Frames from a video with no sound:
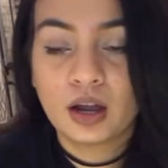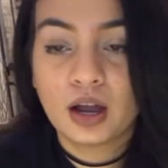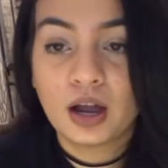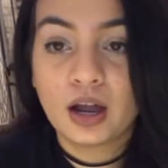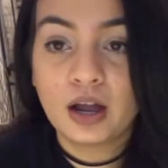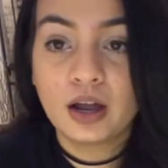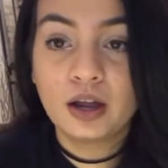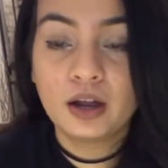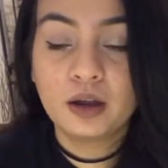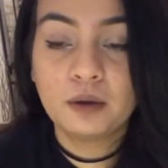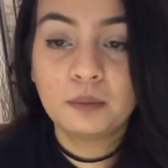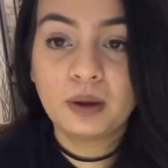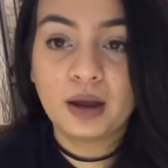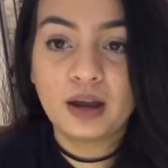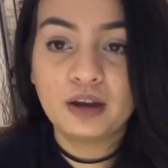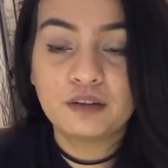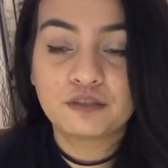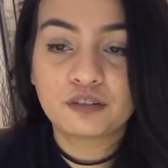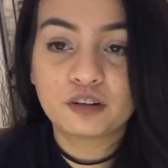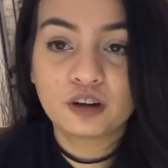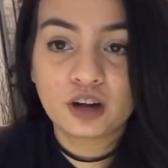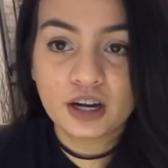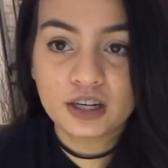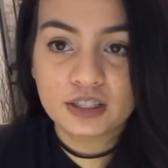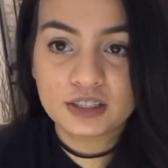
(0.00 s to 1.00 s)
I
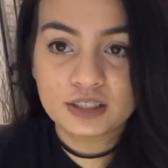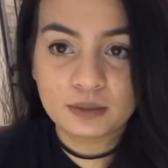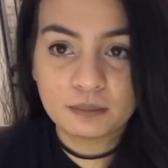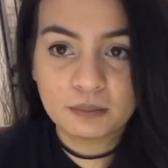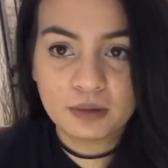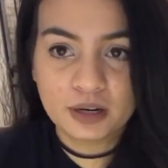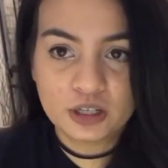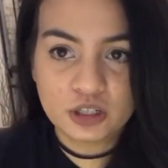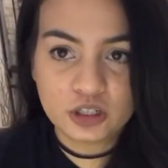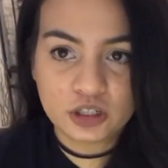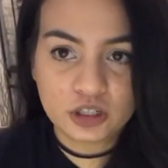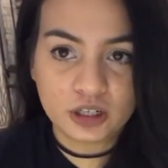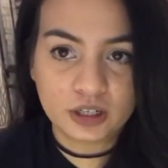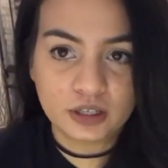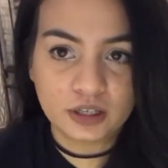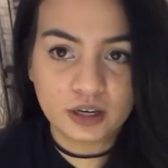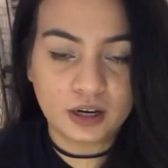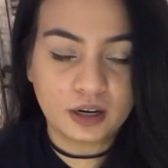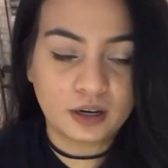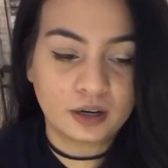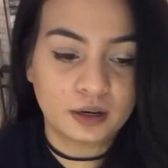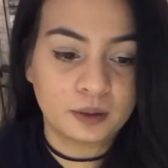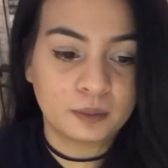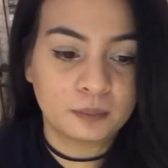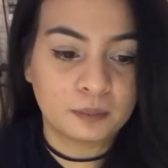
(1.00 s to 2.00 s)
forgot to mention
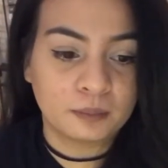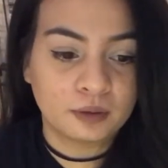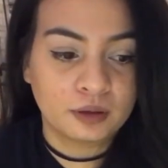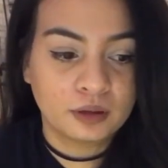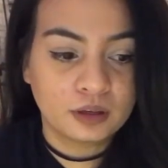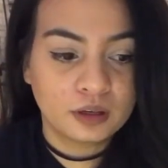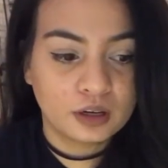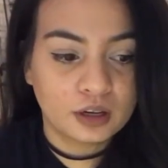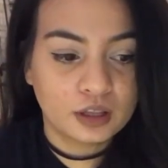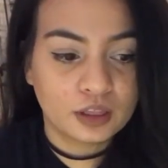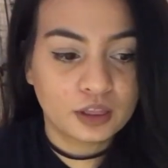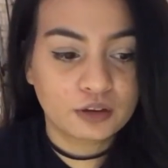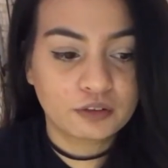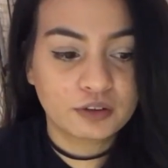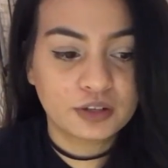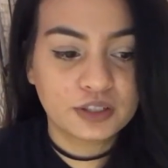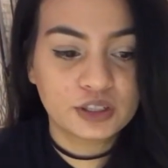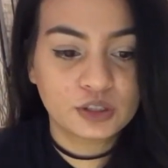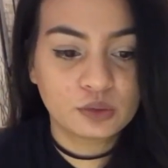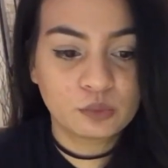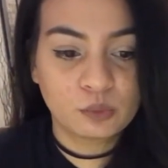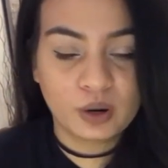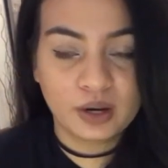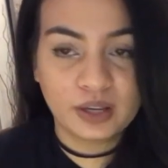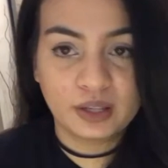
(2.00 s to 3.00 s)
the
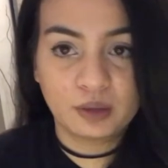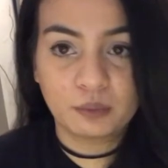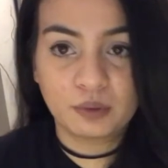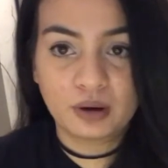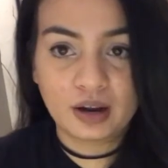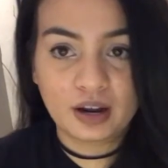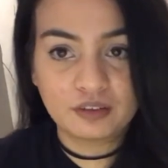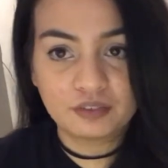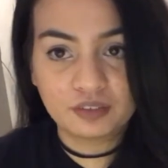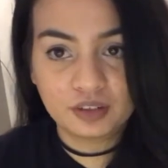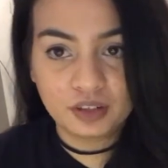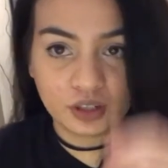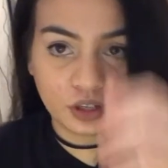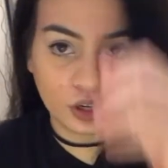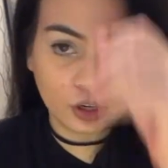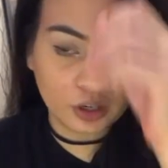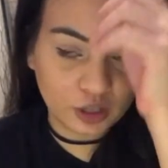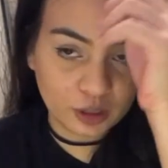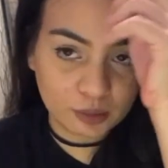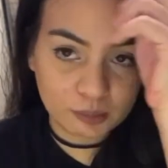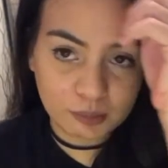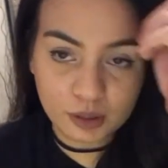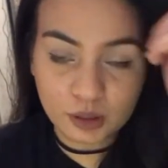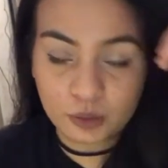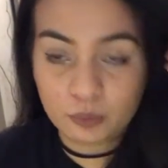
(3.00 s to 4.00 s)
reason why they were having an
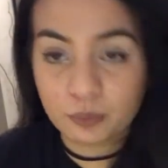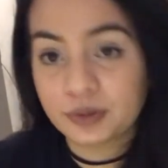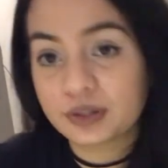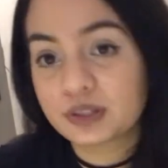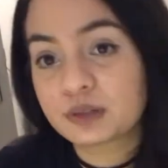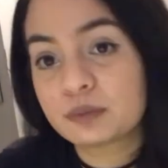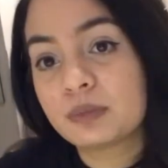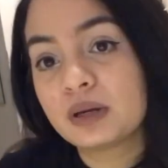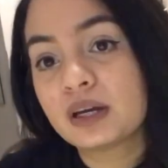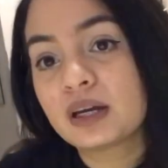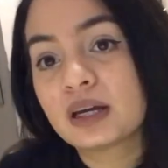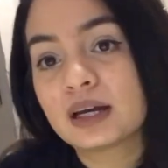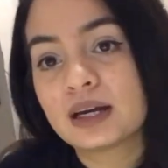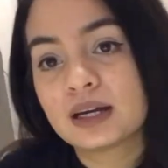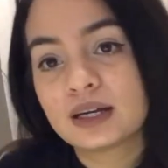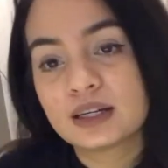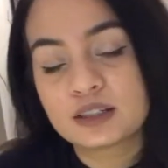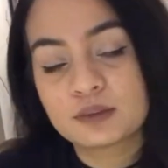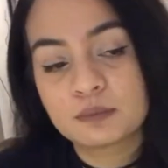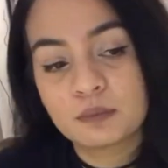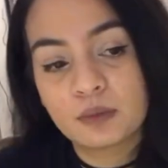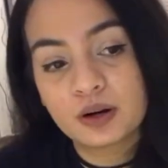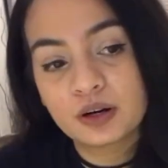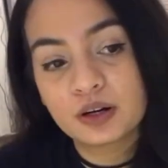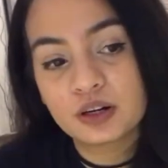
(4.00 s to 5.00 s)
argument was
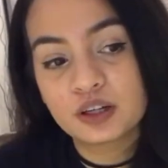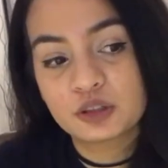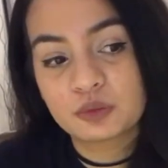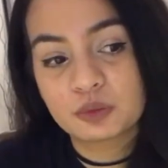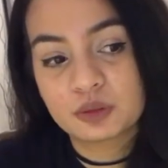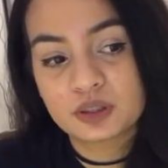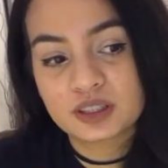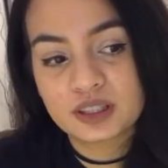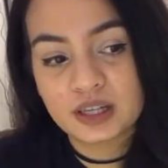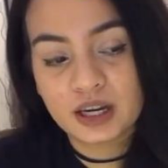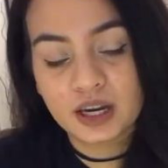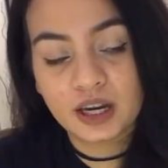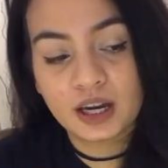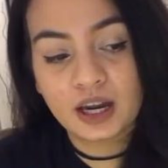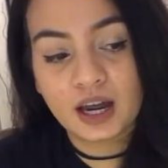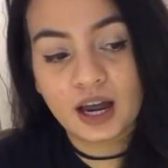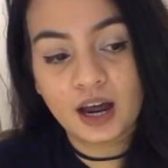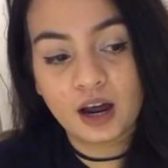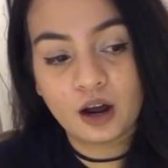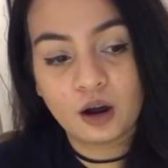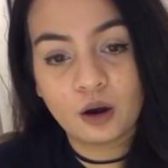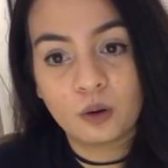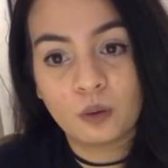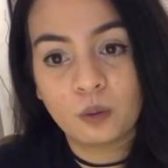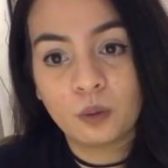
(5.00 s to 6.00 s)
because Marcus was saying
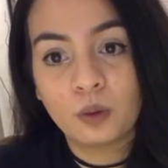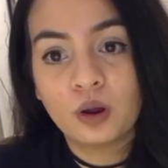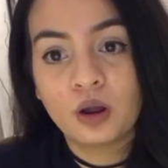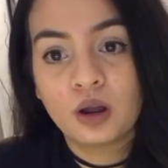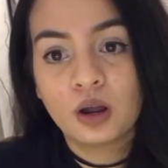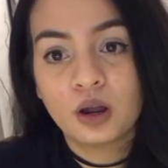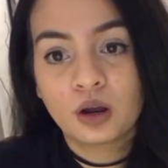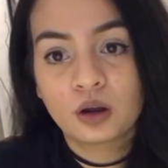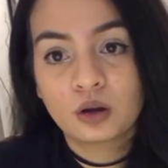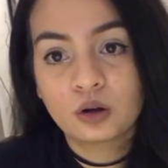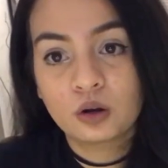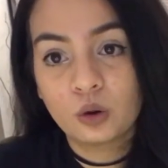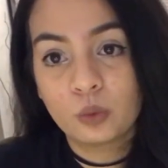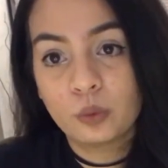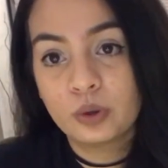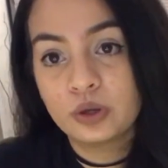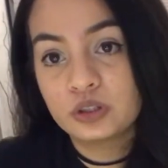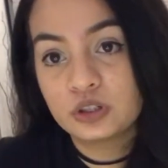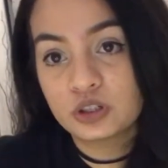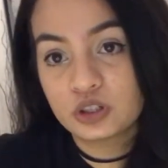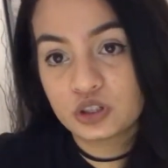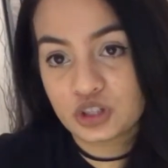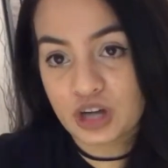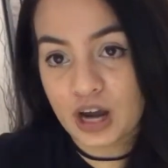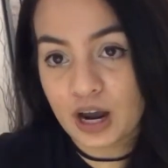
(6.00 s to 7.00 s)
how going
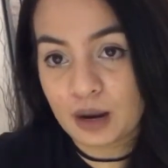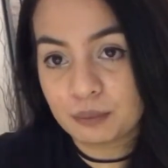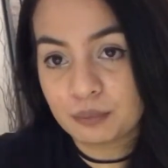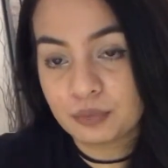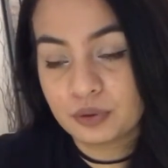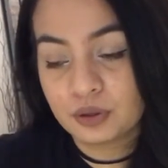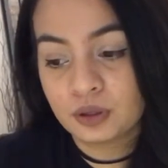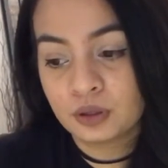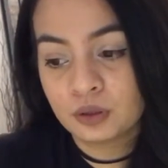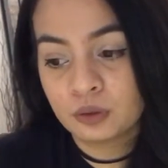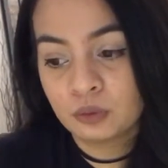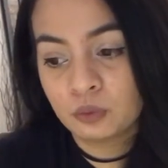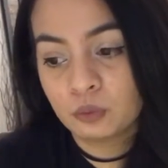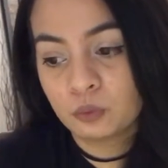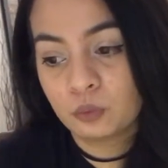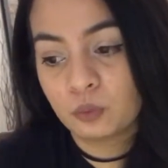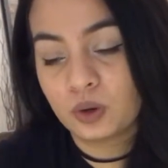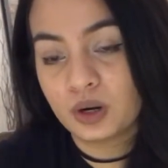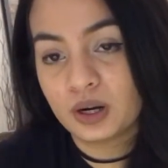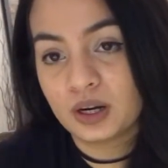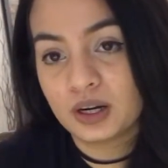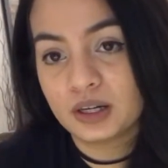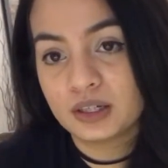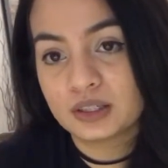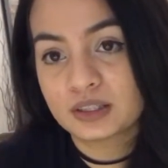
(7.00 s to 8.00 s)
to chapel
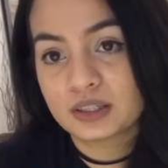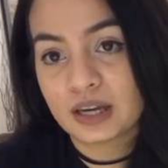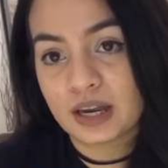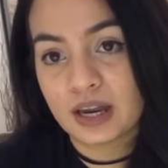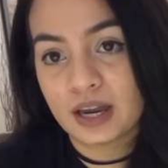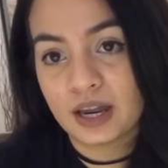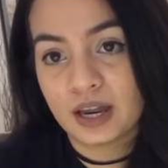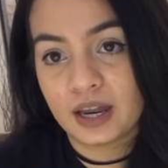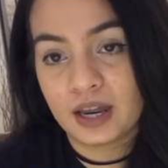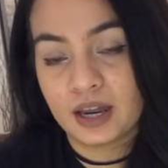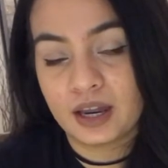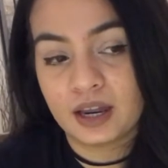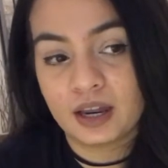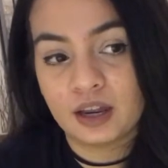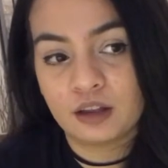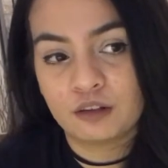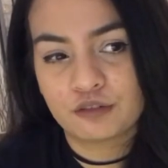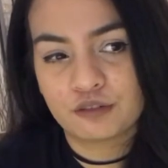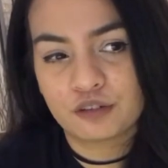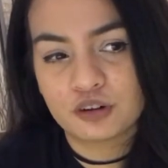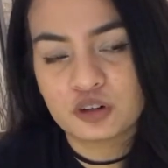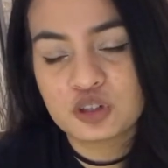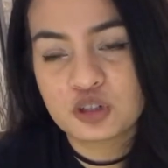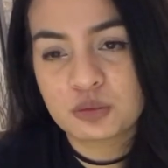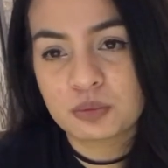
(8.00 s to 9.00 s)
was a
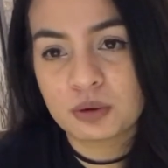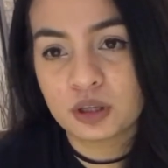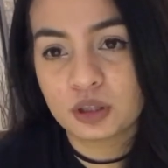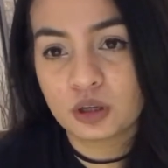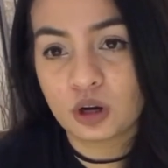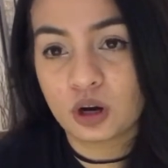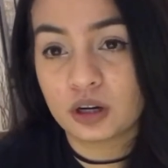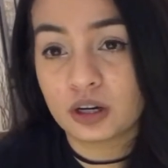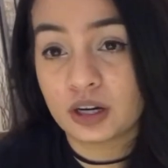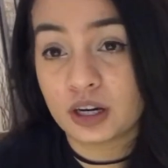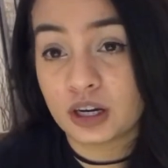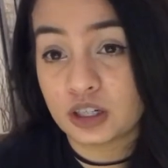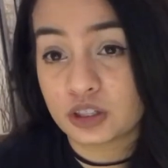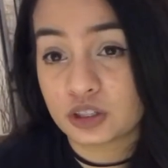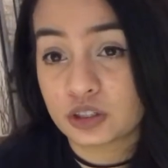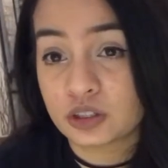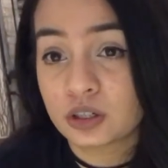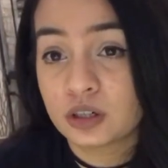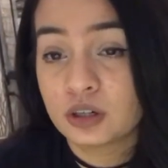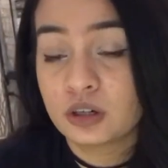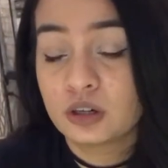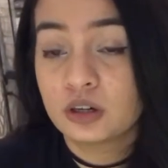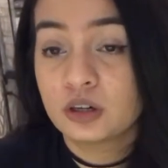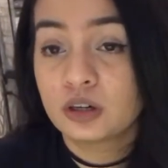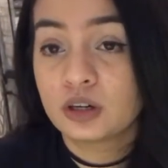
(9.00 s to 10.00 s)
infringement on his
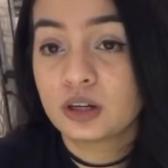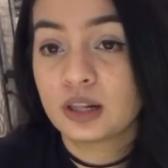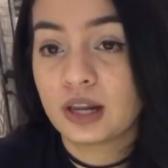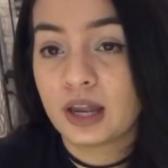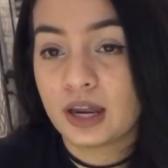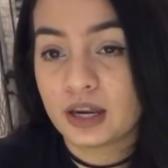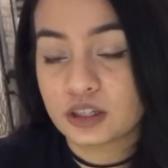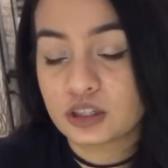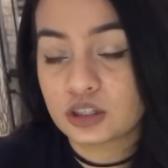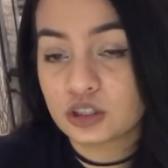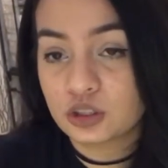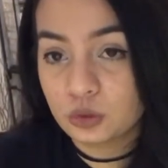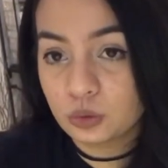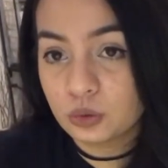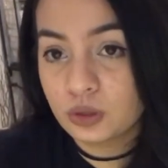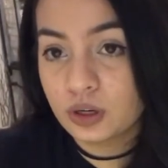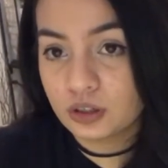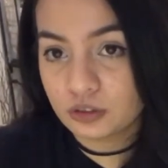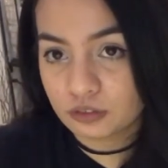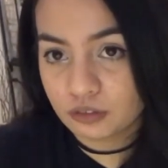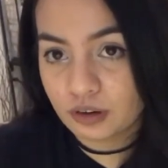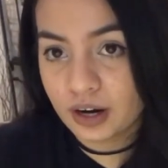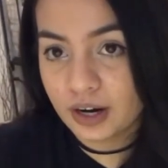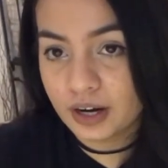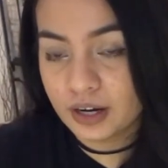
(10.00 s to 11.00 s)
like
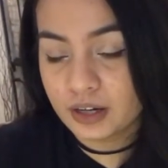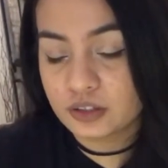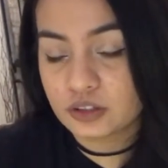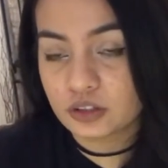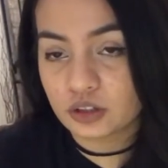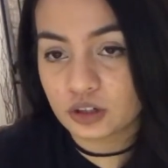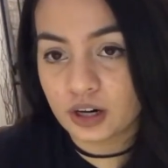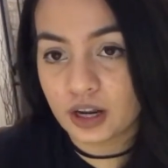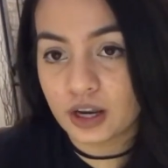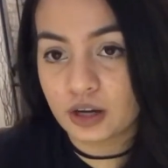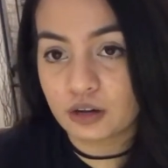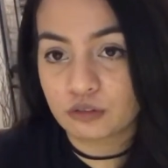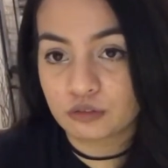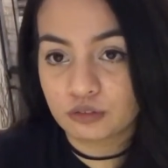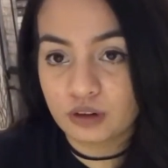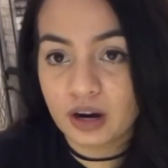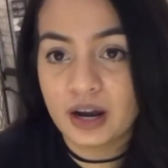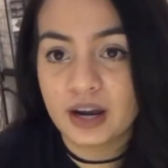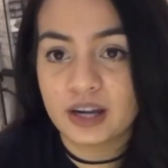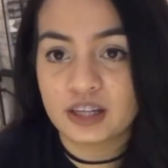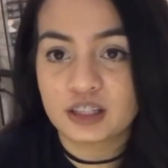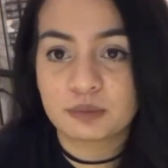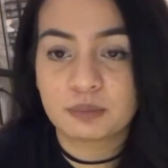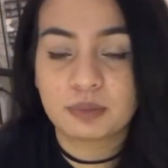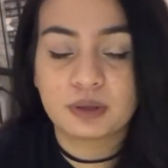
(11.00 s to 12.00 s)
student rights, or like
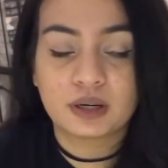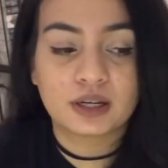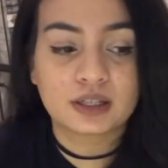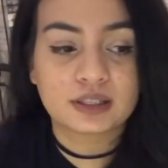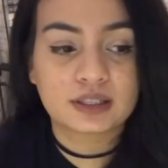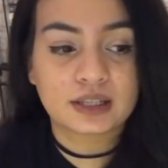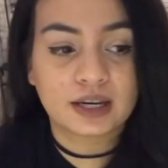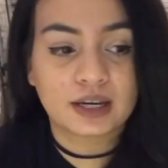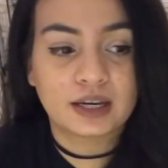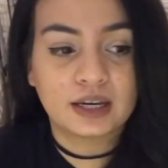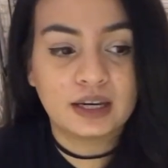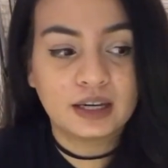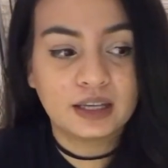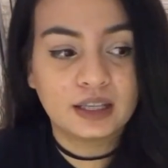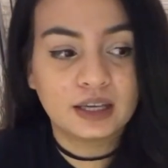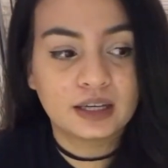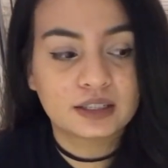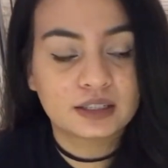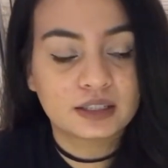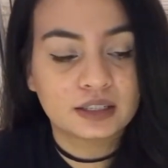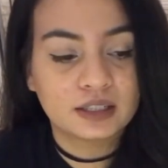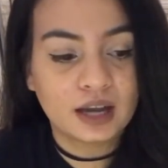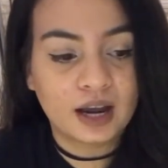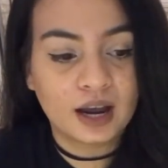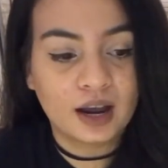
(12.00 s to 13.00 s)
rights, because like he
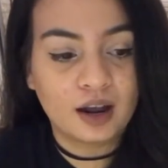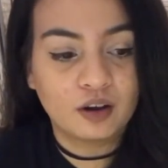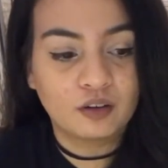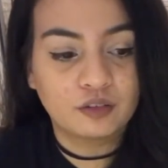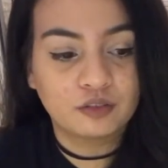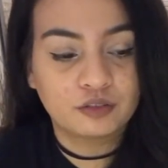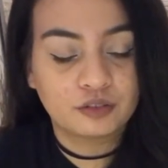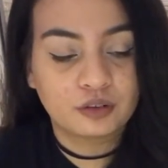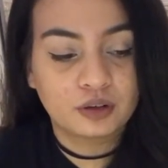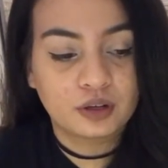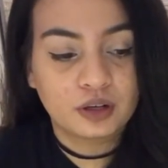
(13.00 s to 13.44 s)
doesn't have,